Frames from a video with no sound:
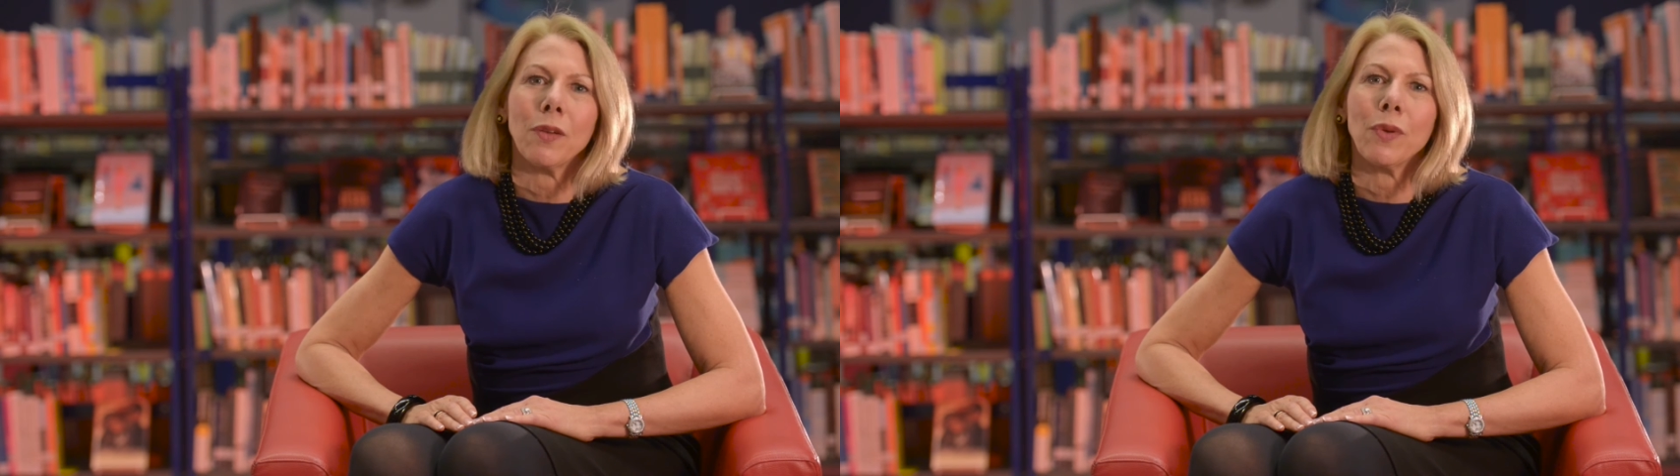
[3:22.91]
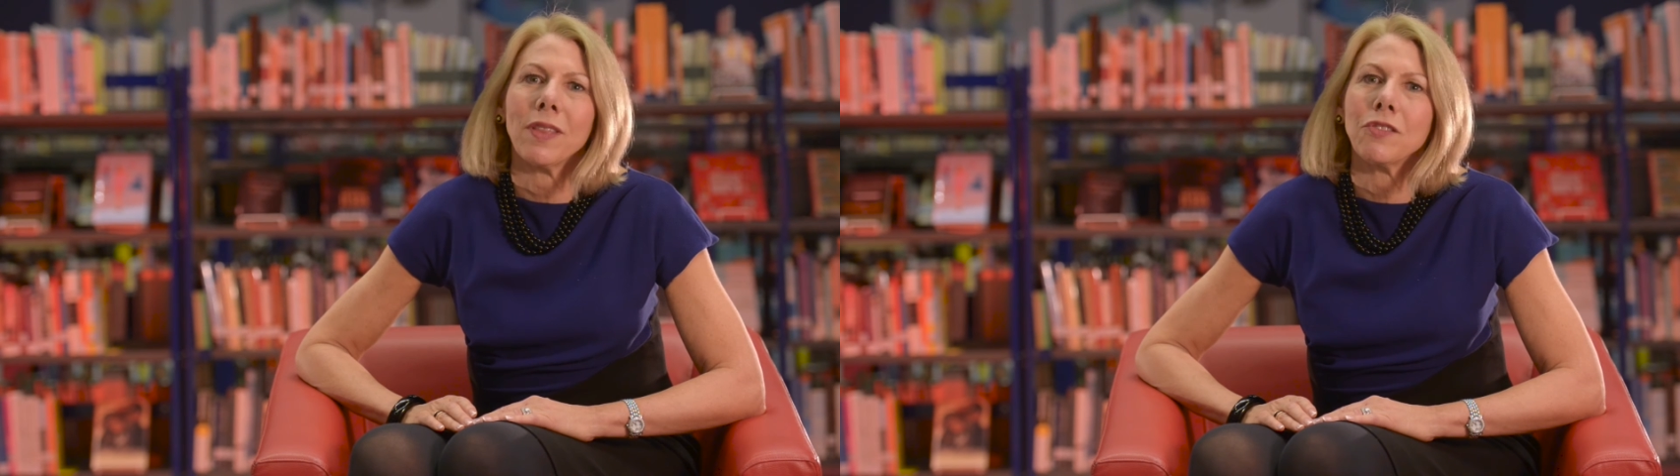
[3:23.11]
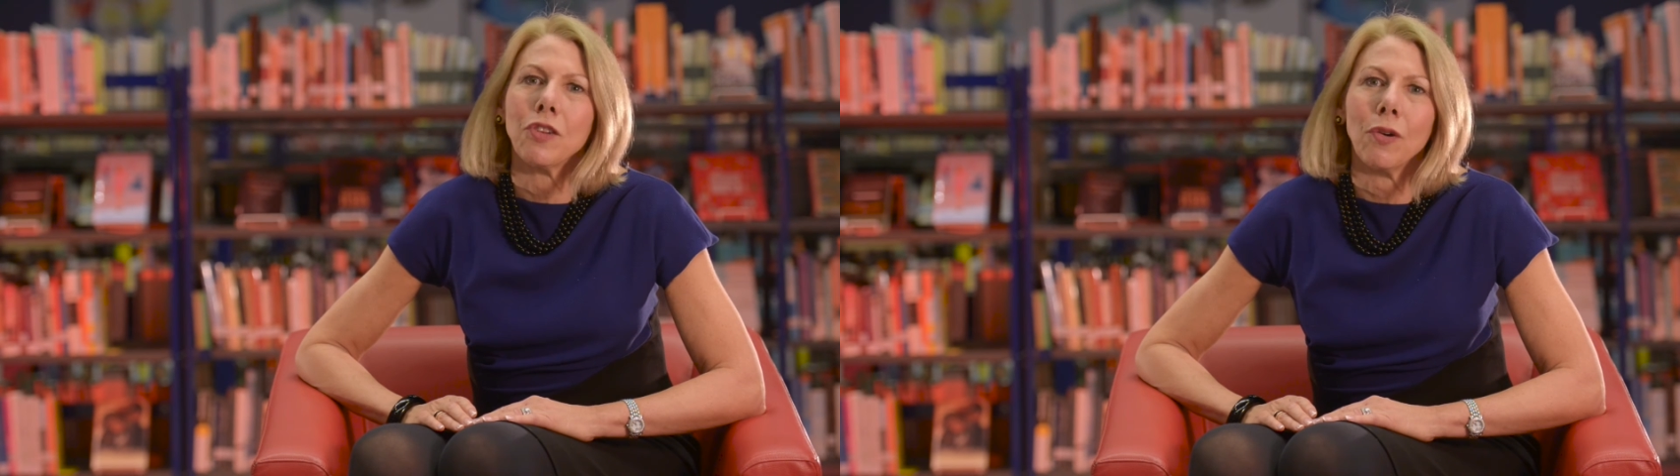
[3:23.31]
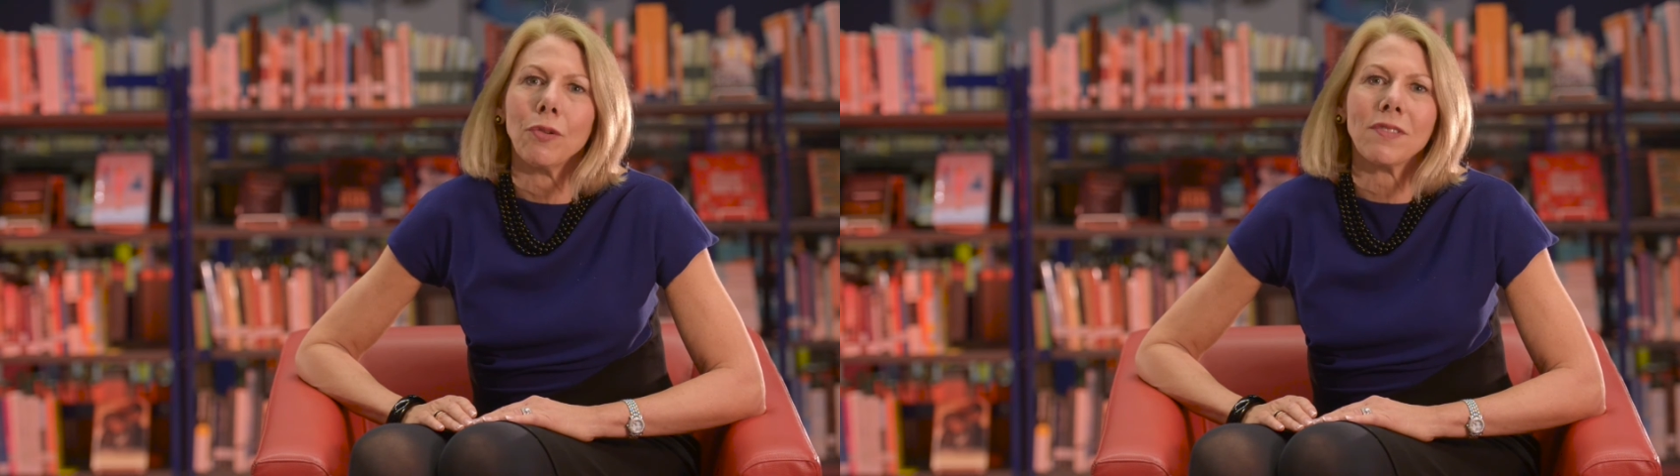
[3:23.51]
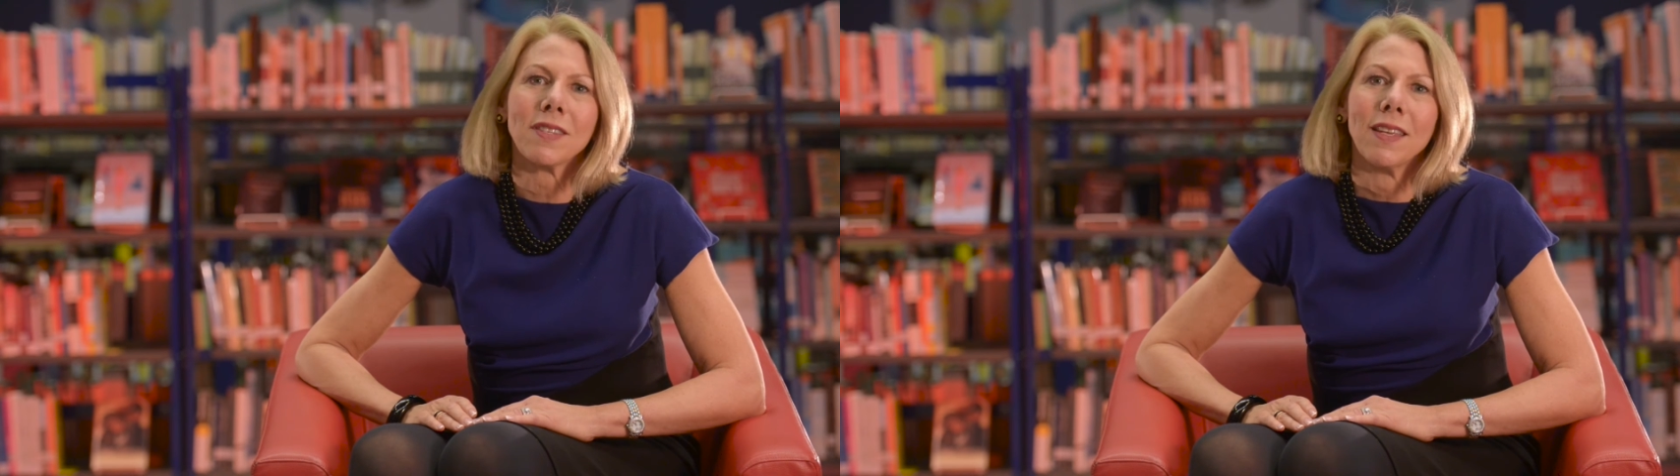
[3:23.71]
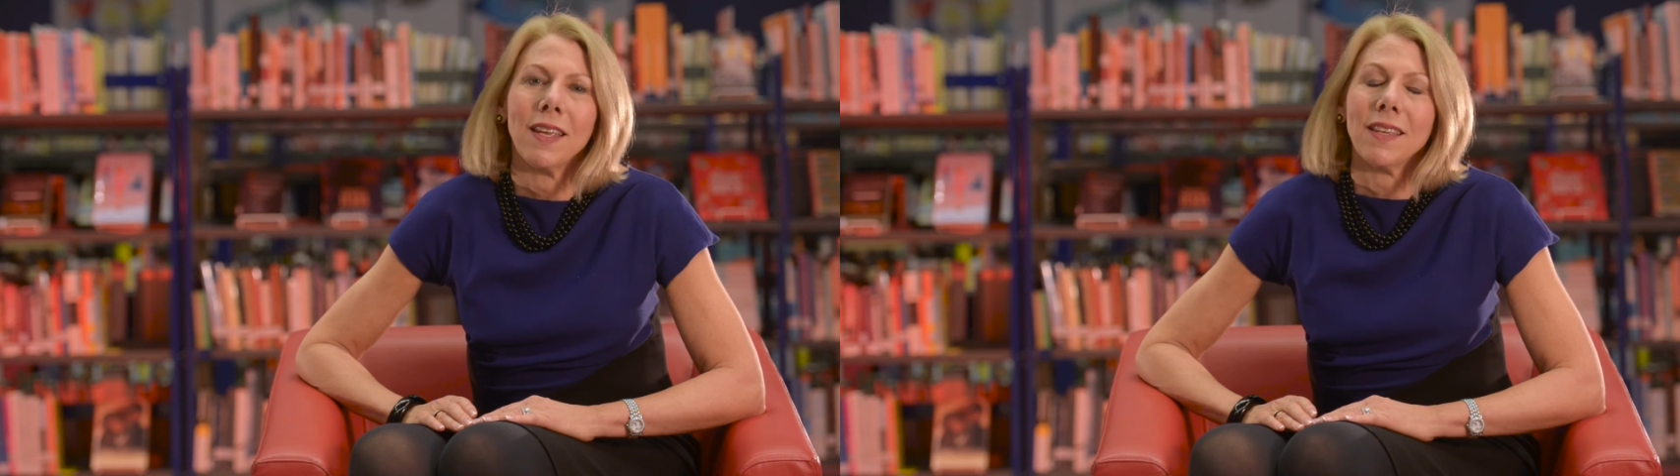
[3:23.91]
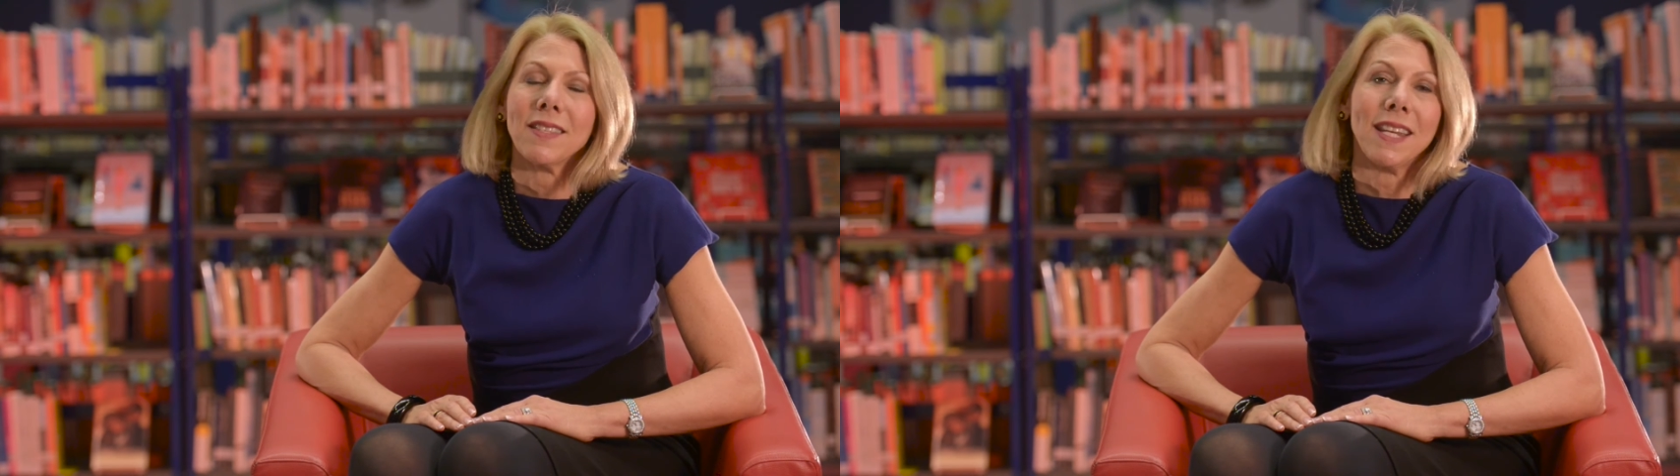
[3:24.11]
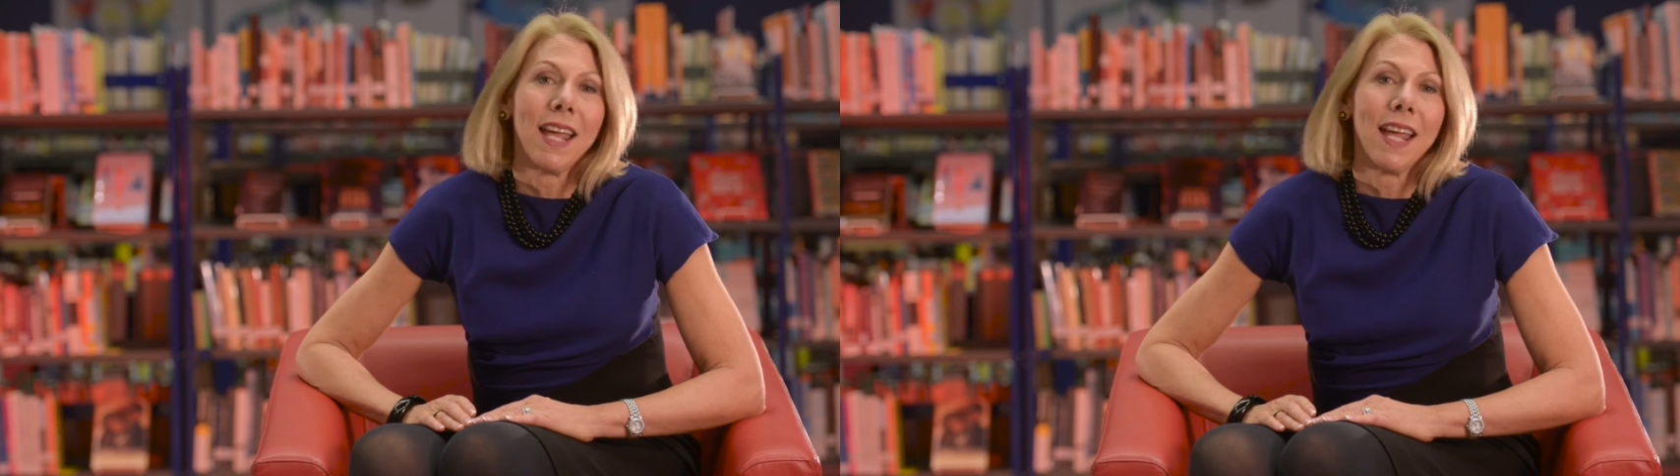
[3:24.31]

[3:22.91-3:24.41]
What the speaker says: with adults is that